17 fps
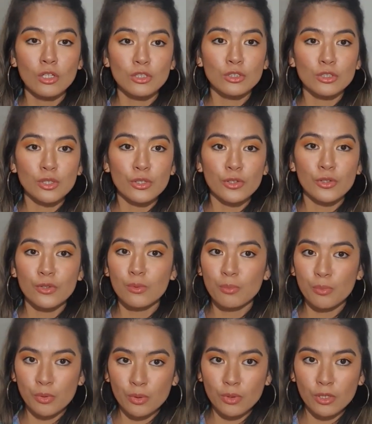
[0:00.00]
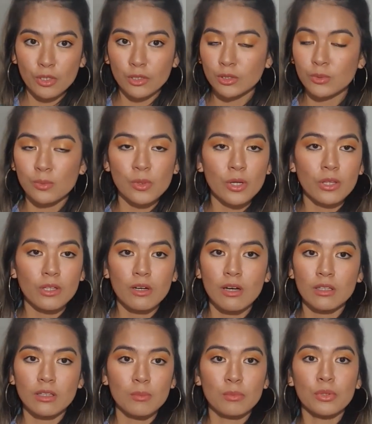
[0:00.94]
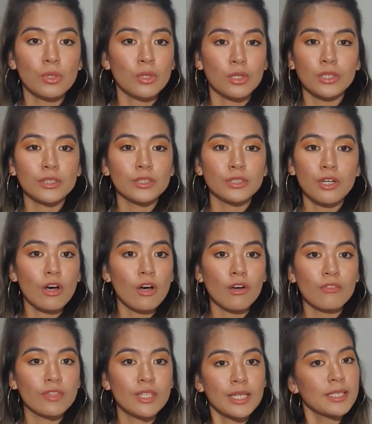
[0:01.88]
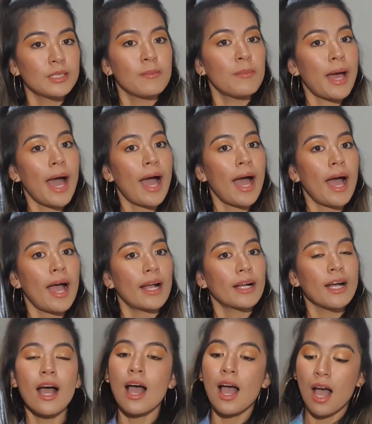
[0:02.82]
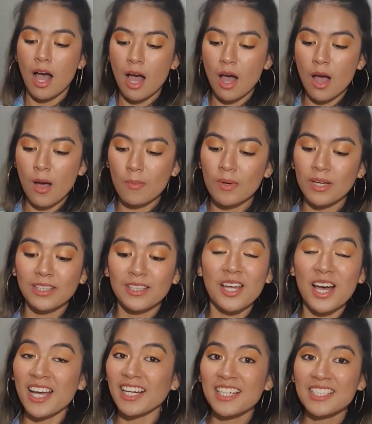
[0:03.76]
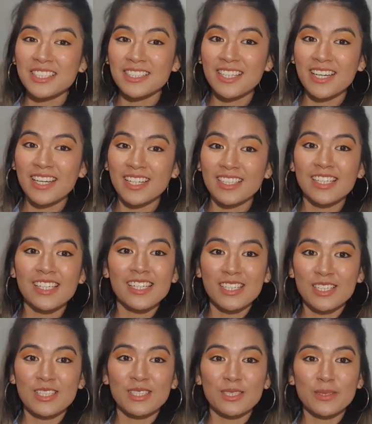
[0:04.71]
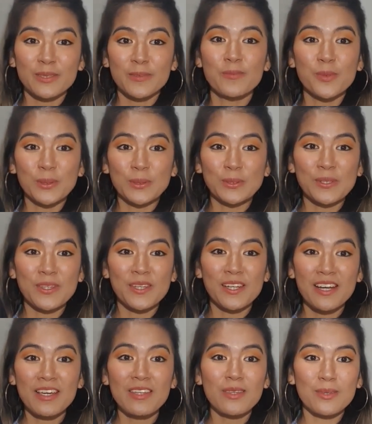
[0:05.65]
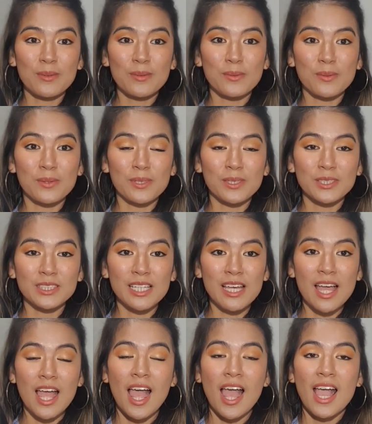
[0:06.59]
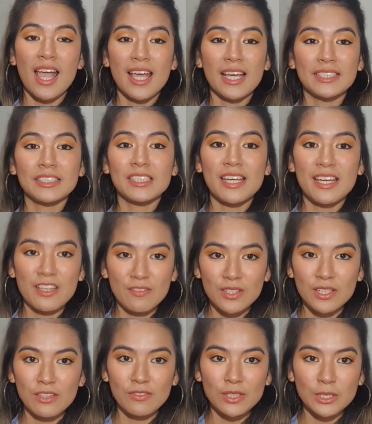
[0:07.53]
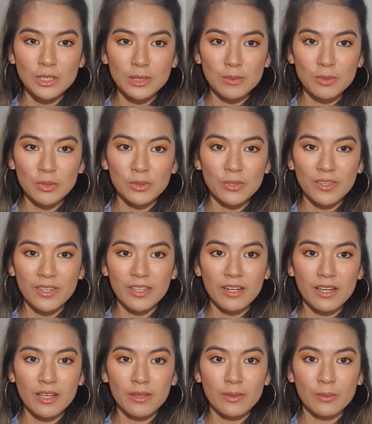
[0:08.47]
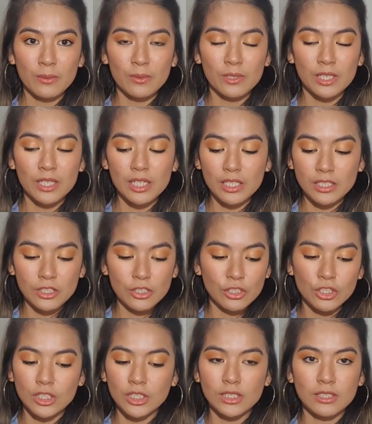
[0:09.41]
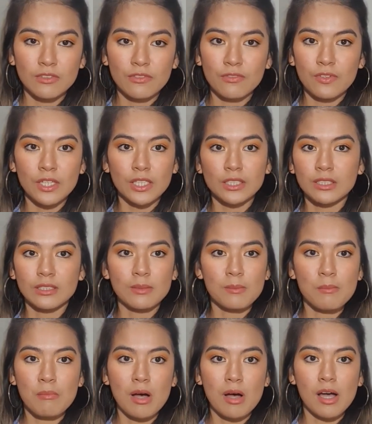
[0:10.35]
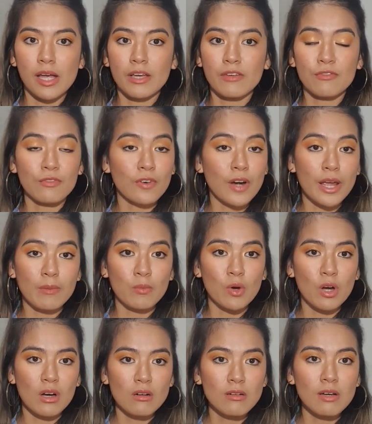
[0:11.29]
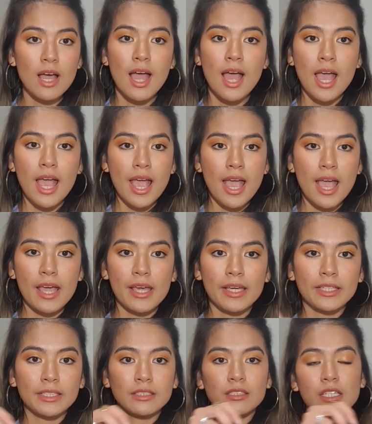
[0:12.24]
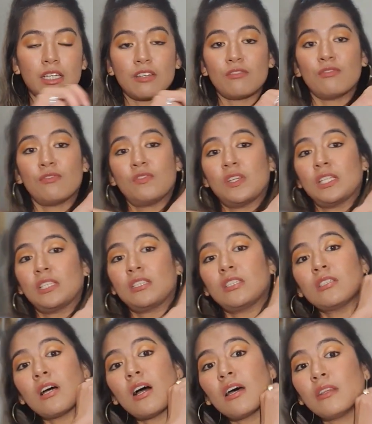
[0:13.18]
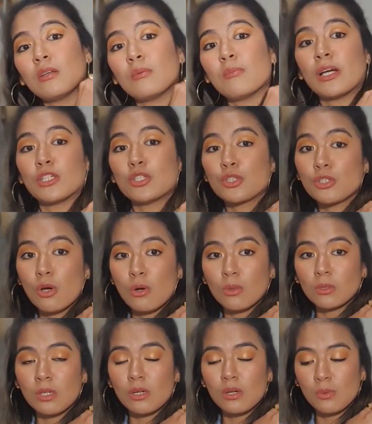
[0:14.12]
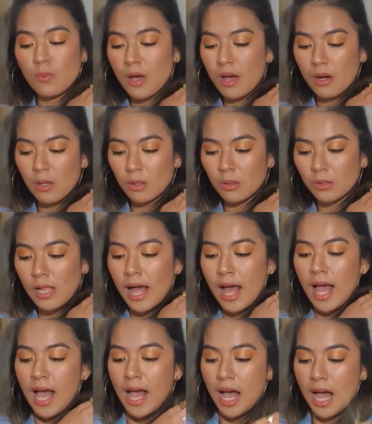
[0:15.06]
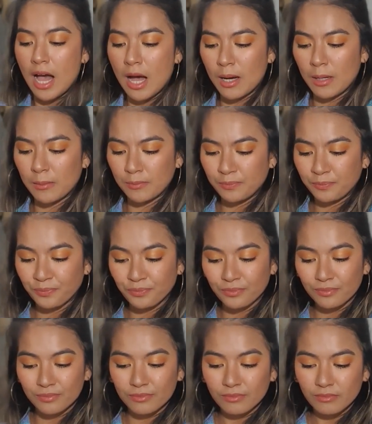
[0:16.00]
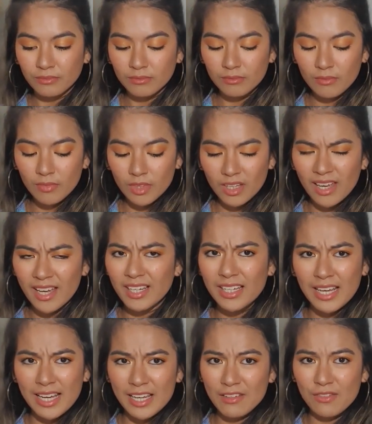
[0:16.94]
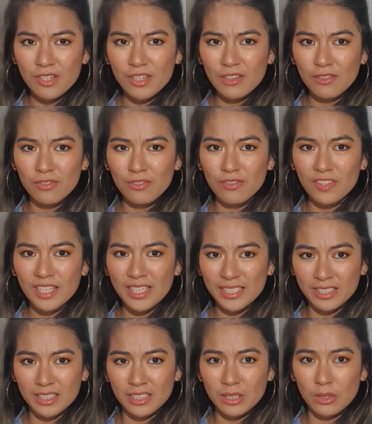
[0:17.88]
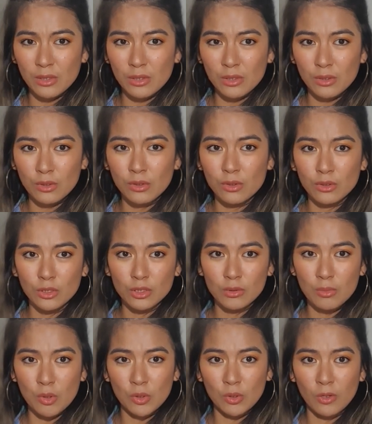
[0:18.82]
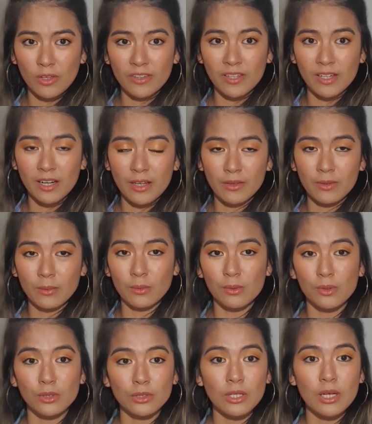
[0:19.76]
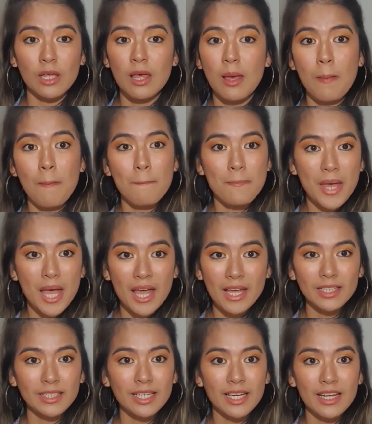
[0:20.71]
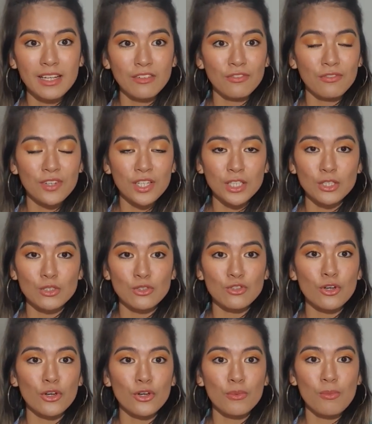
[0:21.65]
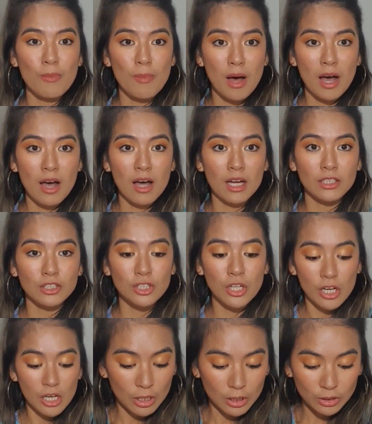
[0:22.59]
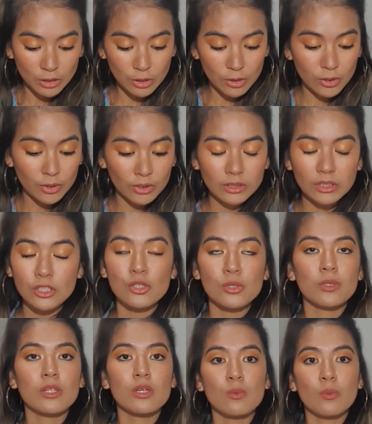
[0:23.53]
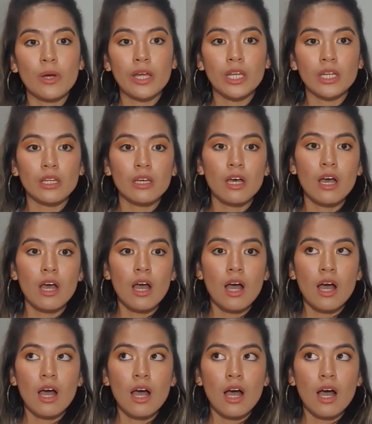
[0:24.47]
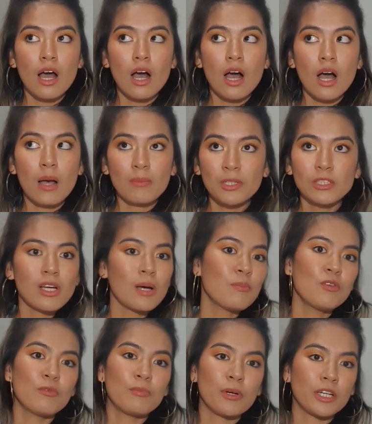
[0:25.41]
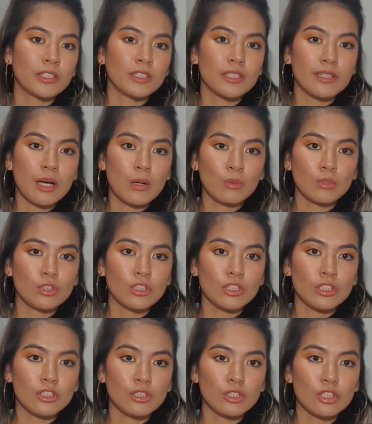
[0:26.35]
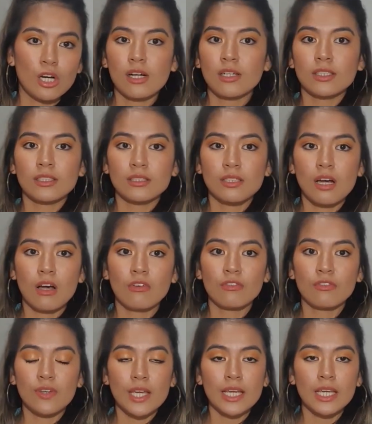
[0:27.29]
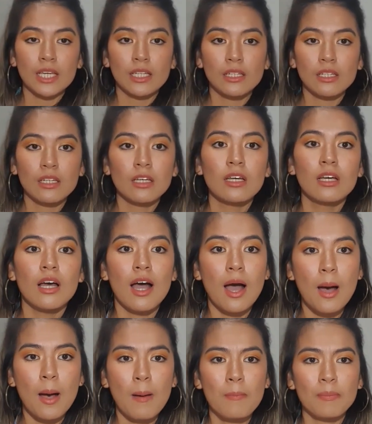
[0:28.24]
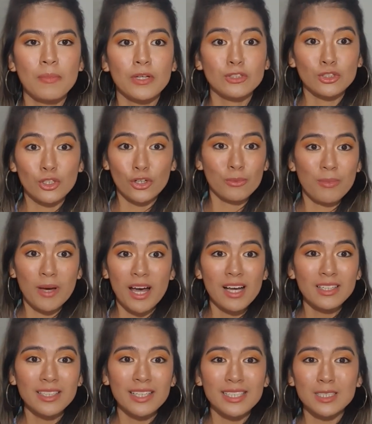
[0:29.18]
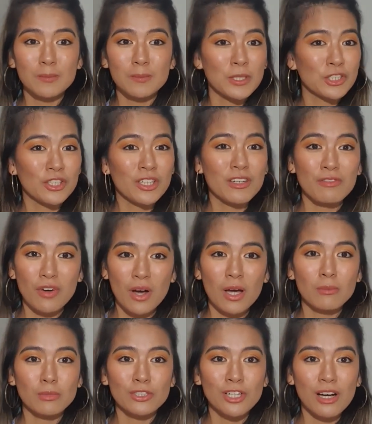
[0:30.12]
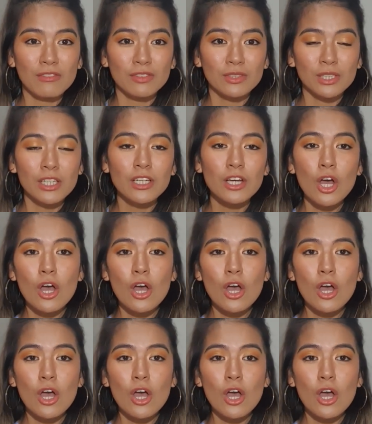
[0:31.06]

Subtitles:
So the pros, what are the pros of this bag? Like I said, it is smaller than I thought, and even if it's smaller than I thought, it just fits my frame well, and it fits under my shoulder well. And even if it's smaller than I thought, man, can it fit so much. So literally, when I'm the type of person that will just chuck stuff in a tote bag, especially if I'm traveling.